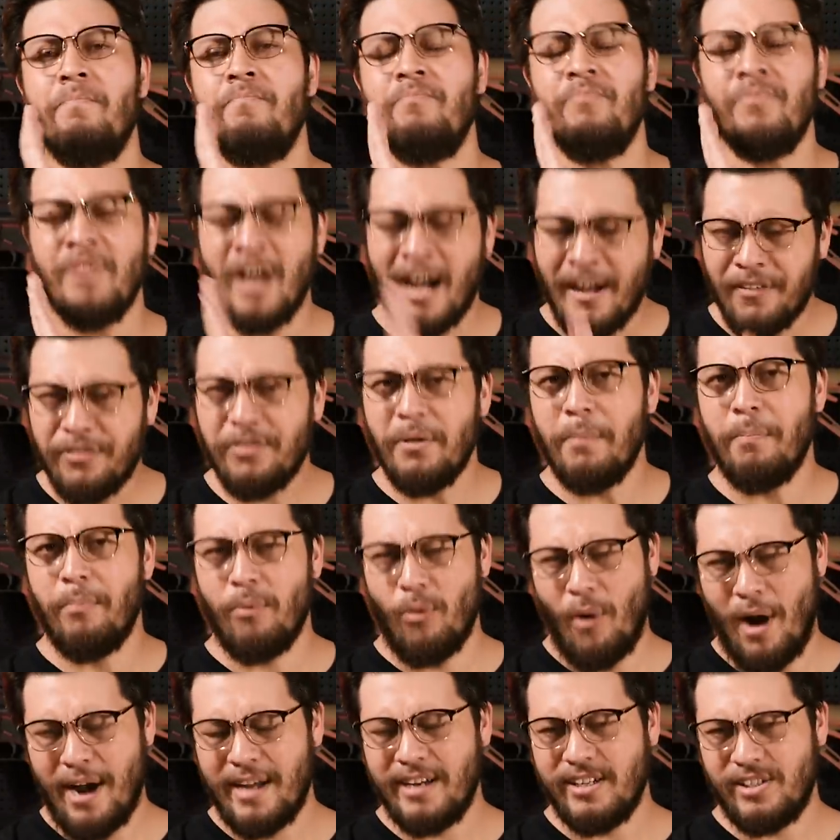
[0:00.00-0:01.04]
Not the
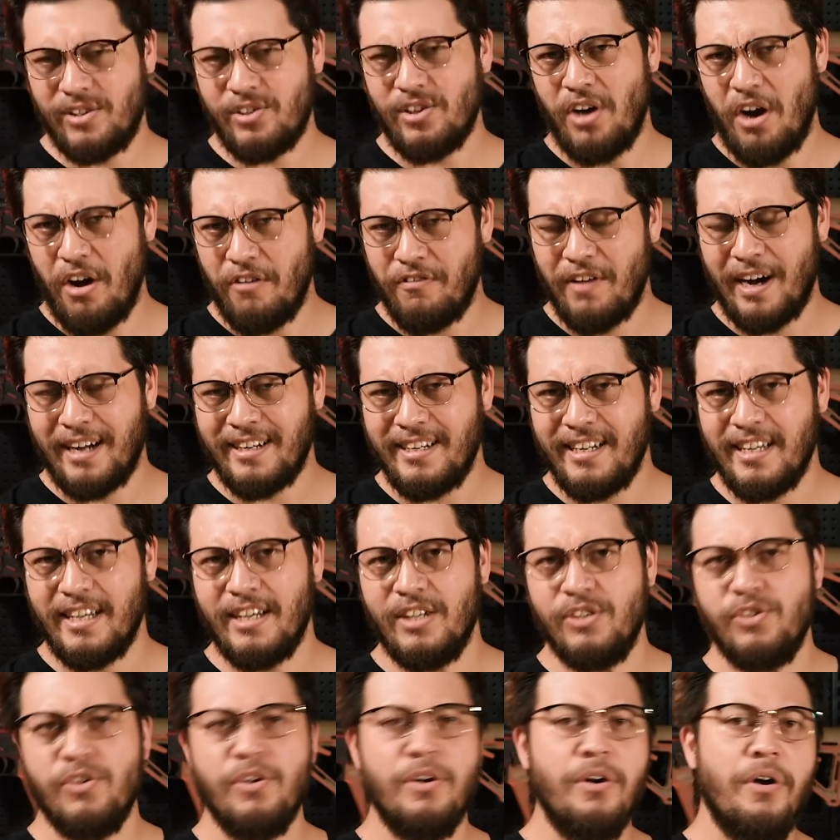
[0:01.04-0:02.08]
brightest of
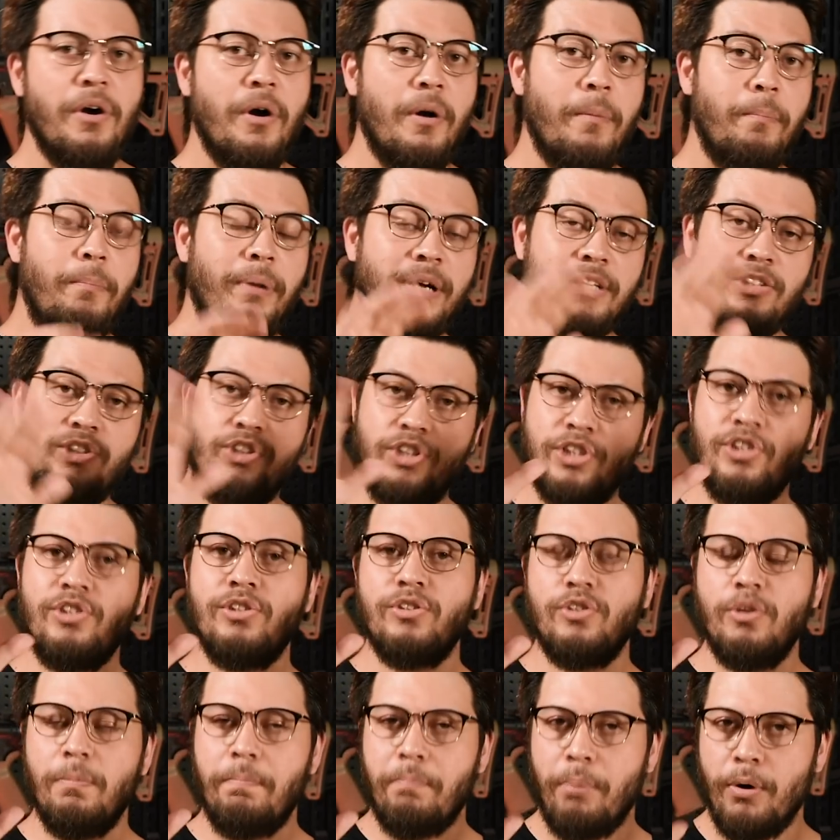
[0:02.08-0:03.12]
ideas. But
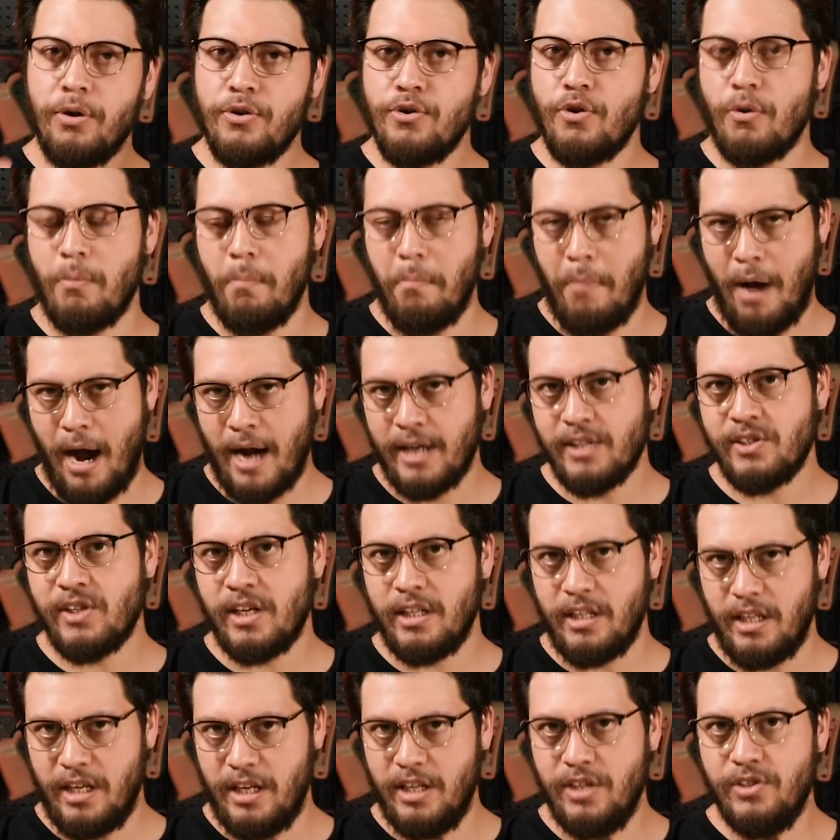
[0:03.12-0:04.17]
just to put your minds
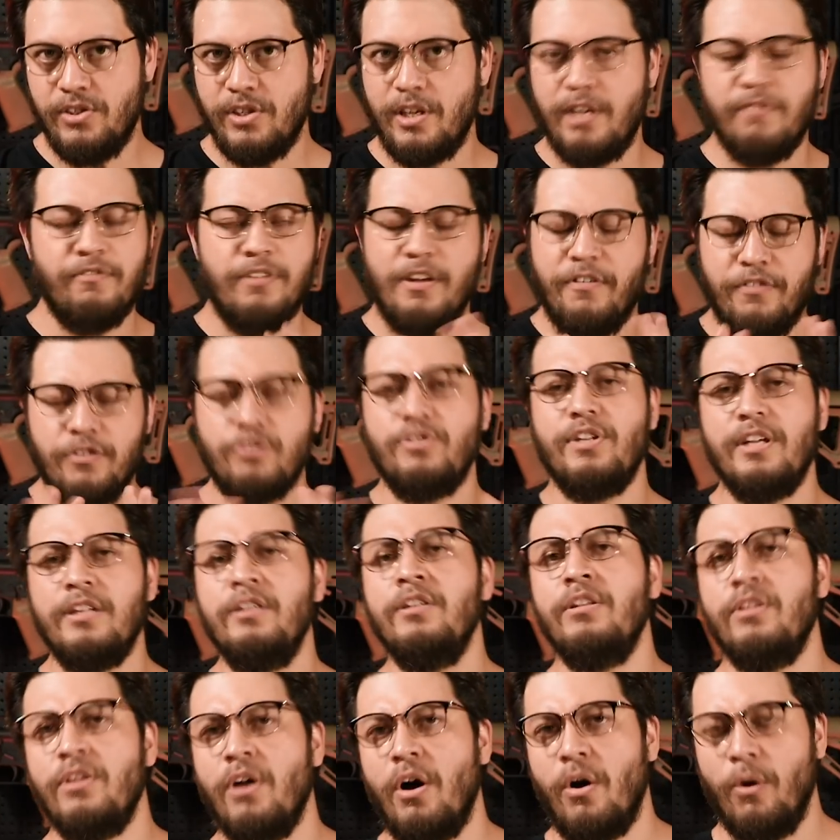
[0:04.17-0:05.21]
at ease, if you
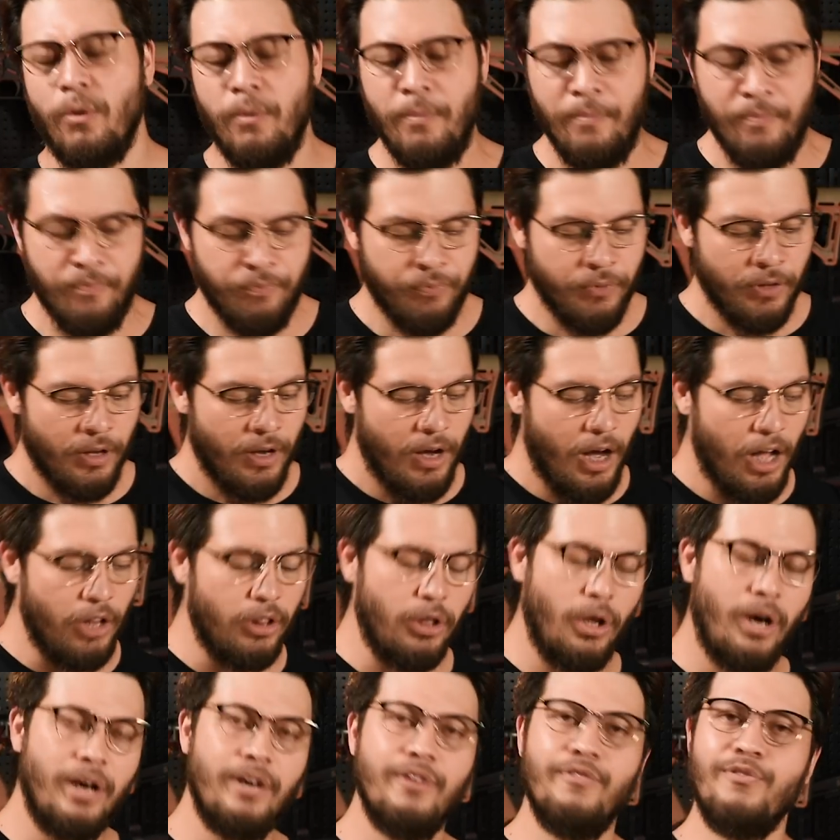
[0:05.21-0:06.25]
didn't know, a
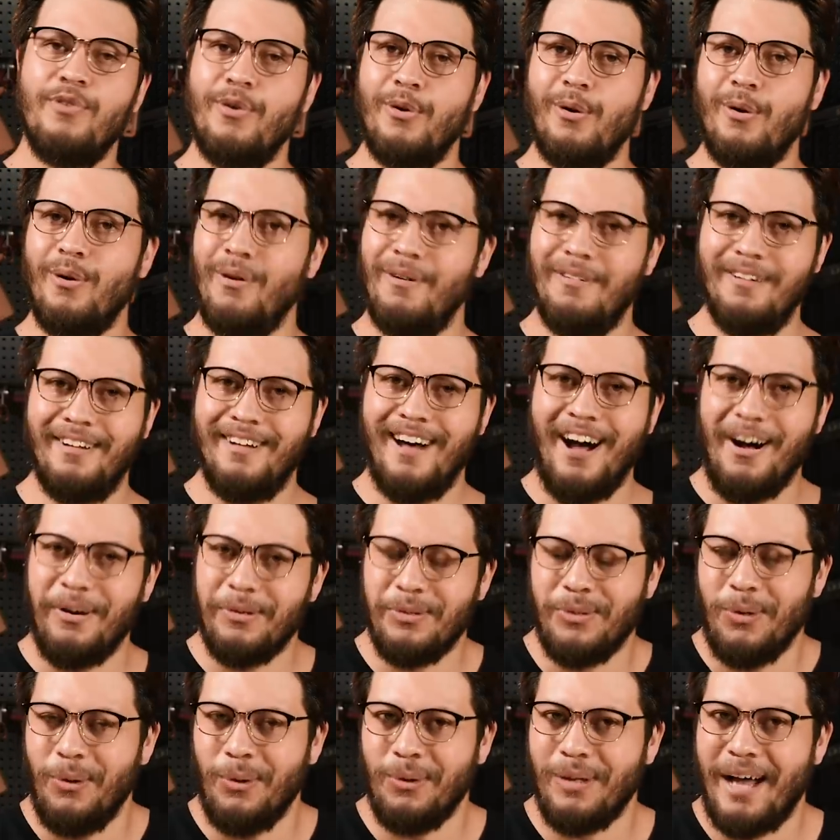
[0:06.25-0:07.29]
lot of your
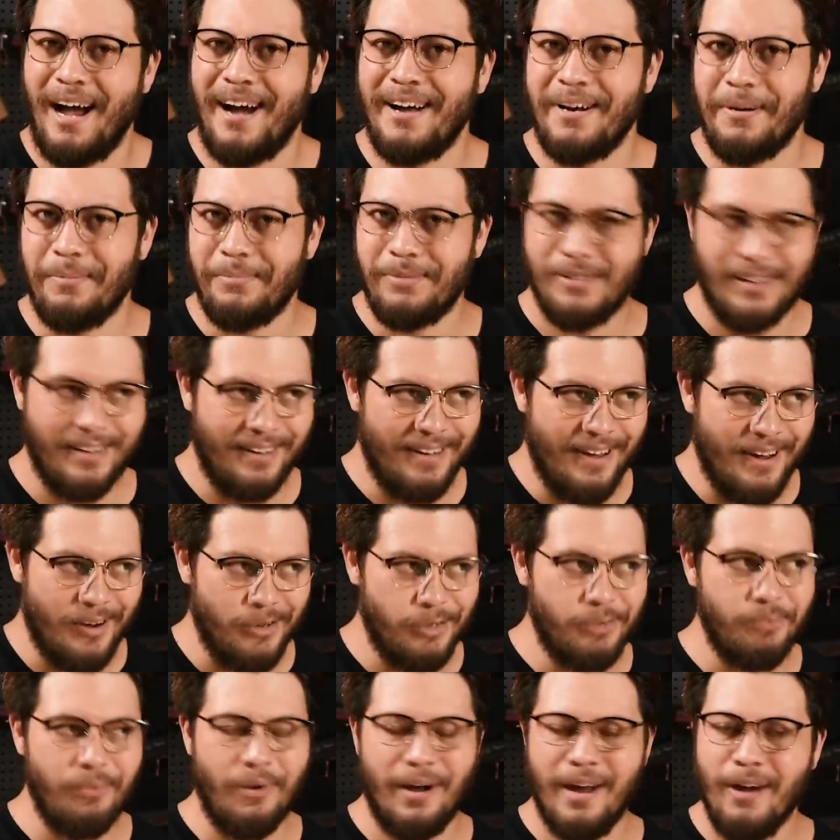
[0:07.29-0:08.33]
household items like
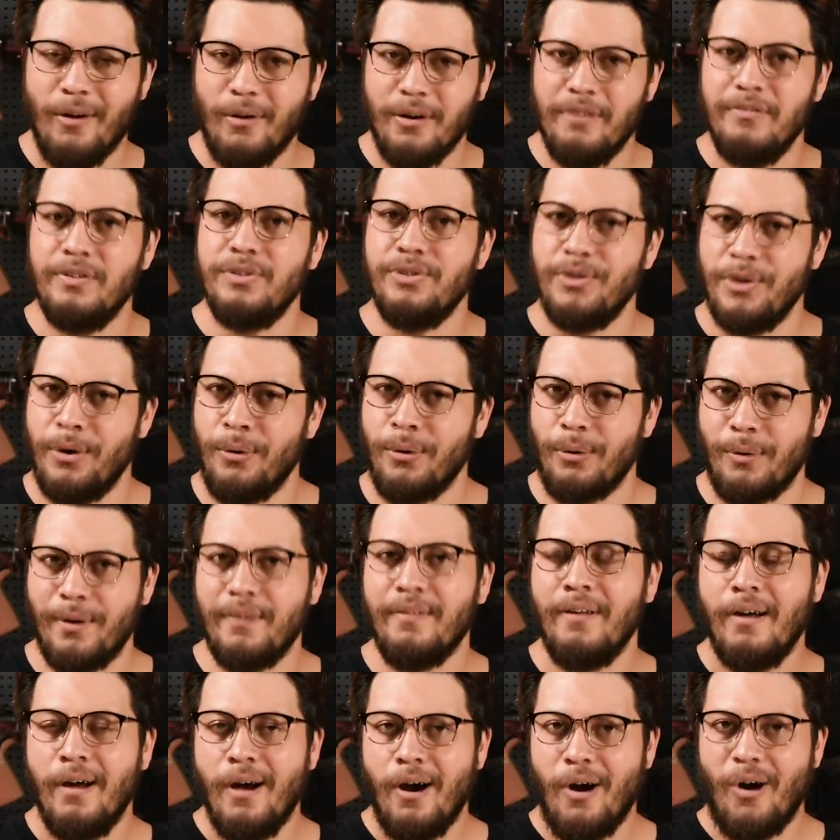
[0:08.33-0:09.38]
hairspray or even
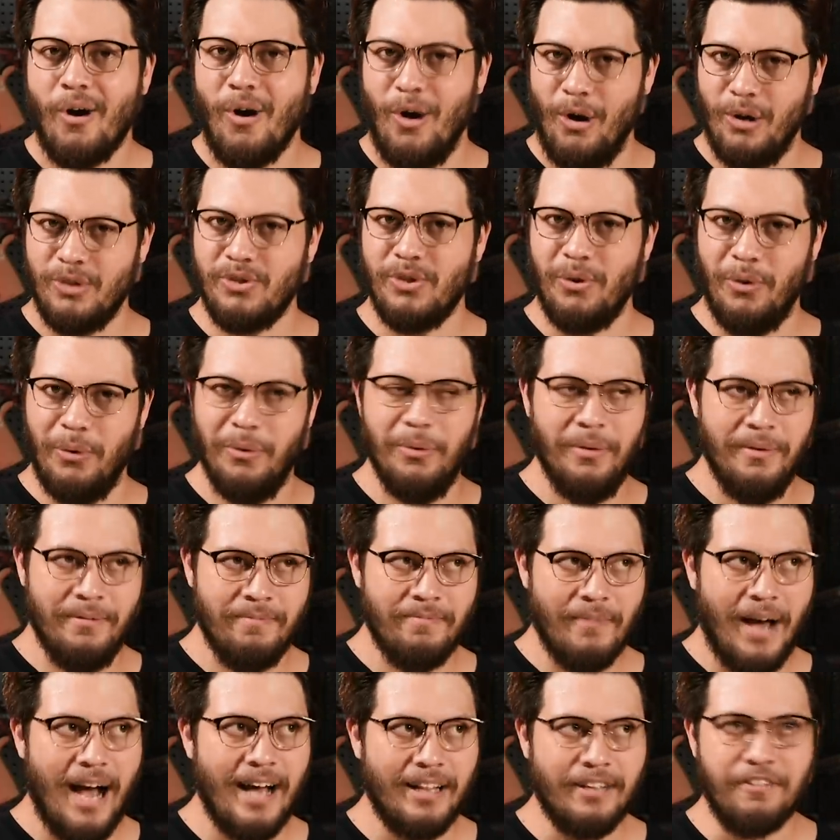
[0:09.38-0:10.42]
deodorant are also
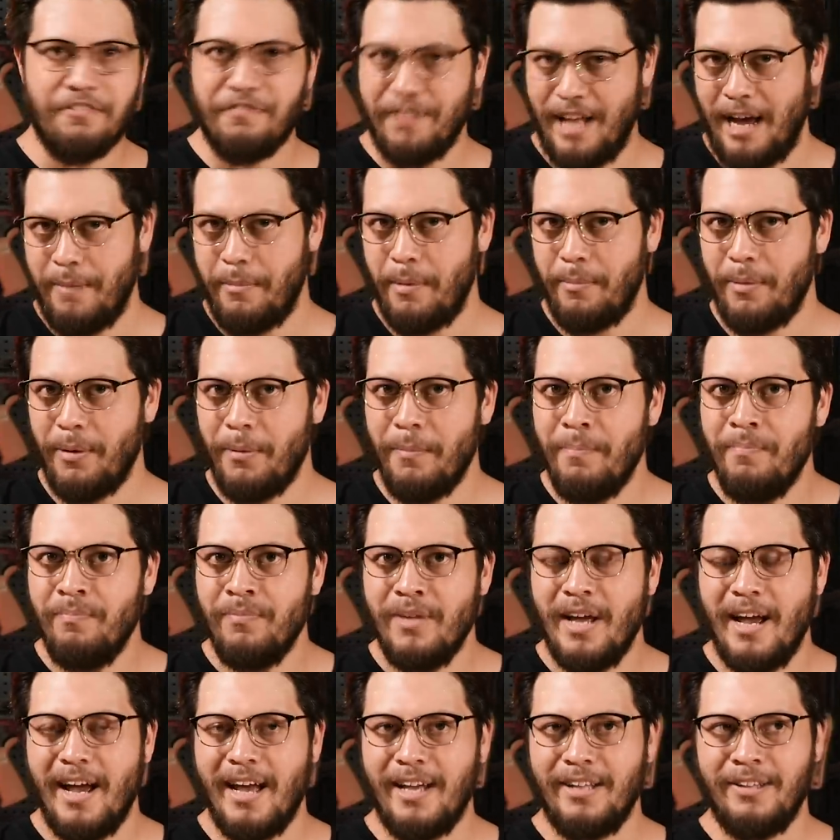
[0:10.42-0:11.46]
highly flammable
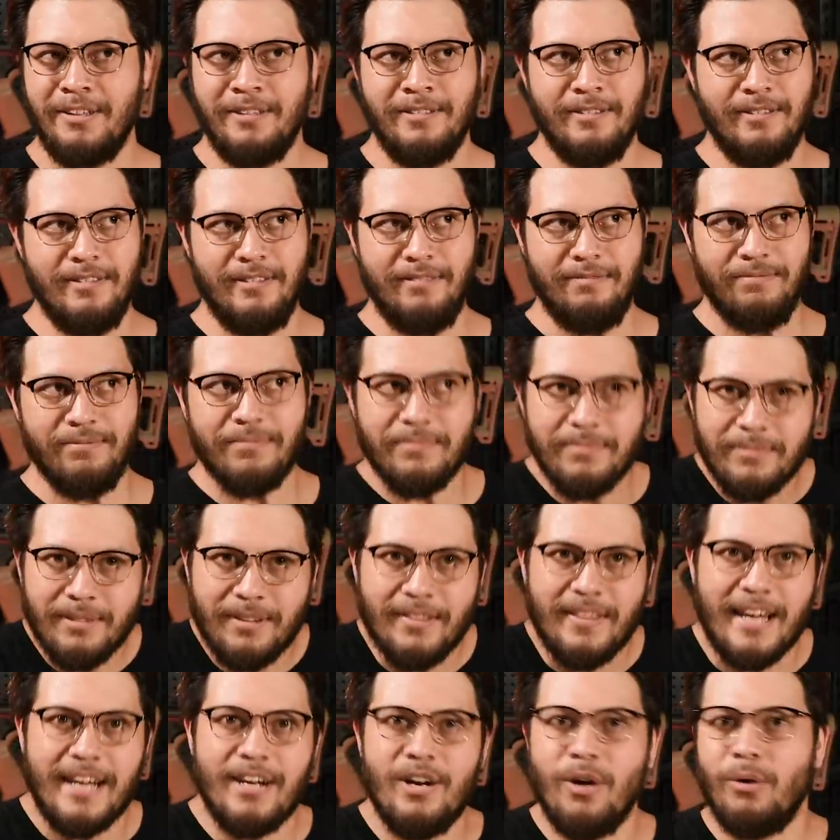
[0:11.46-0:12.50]
and
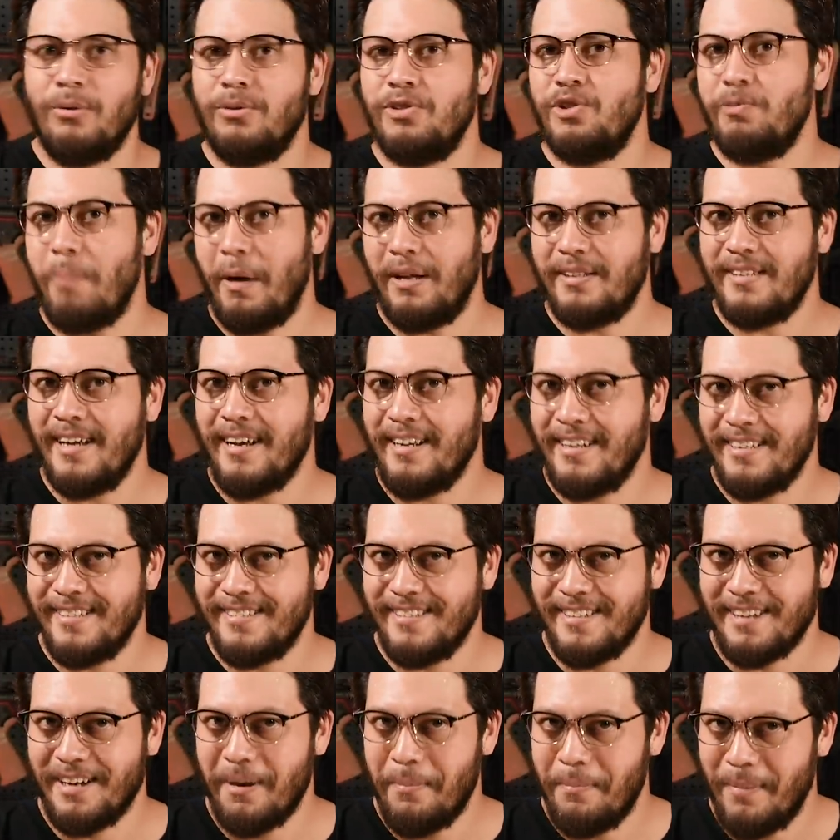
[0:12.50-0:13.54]
they don't
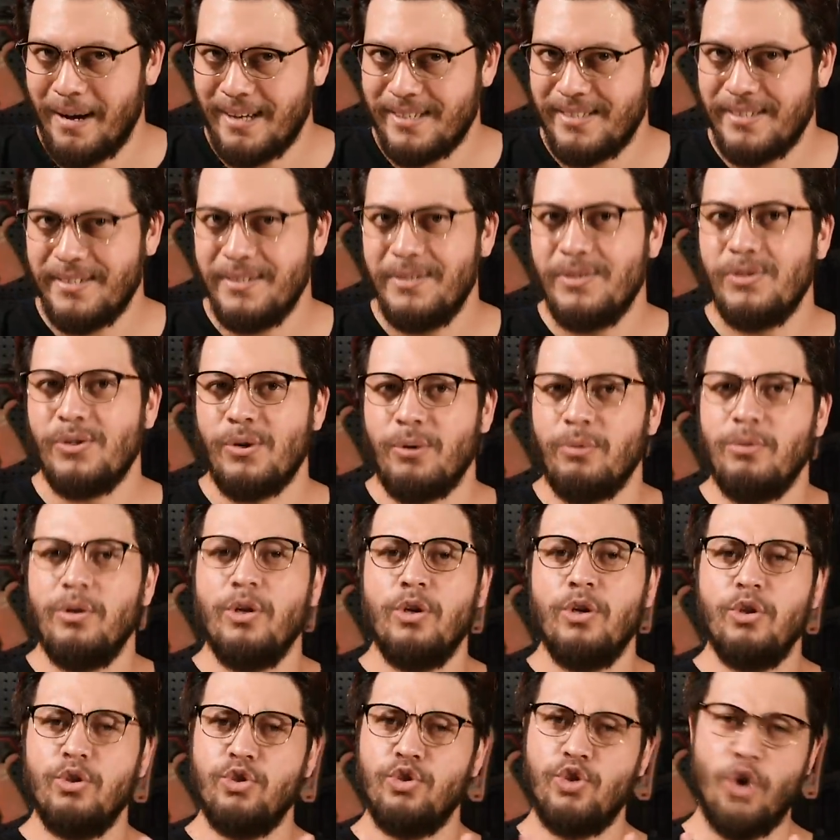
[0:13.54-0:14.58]
spontaneously combust. So
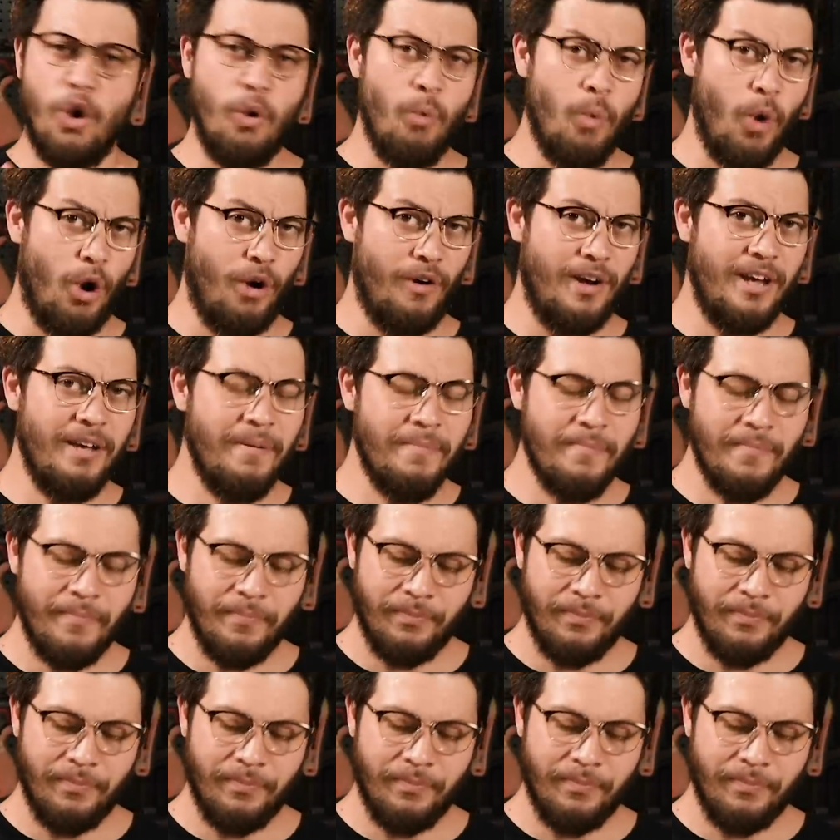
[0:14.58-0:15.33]
don't worry,